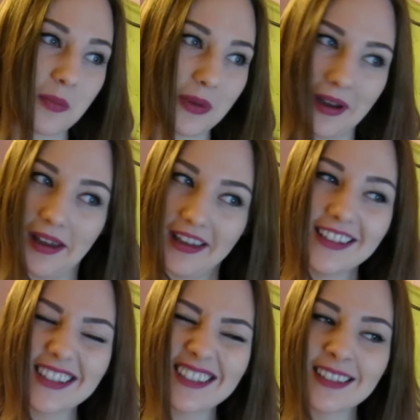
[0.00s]
But,
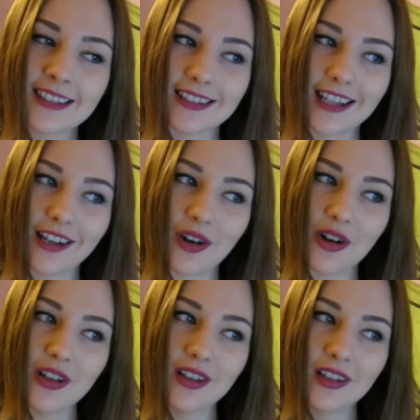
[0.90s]
is that
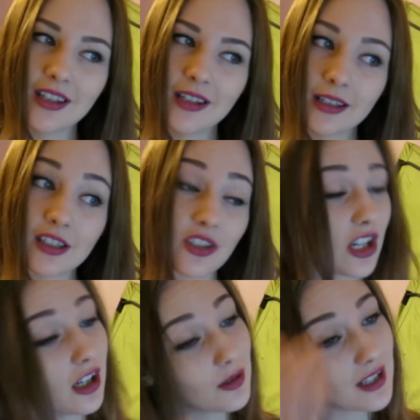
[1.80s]
all? Because
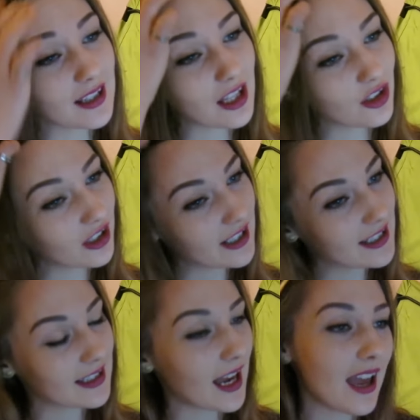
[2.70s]
Jericho's got that look in
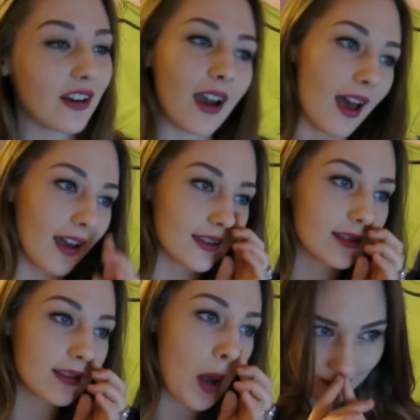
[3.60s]
his eye, guys.
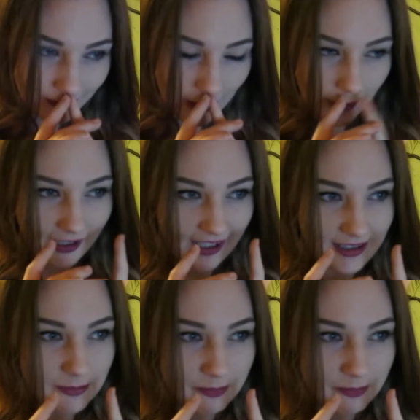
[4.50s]
You gonna kiss him?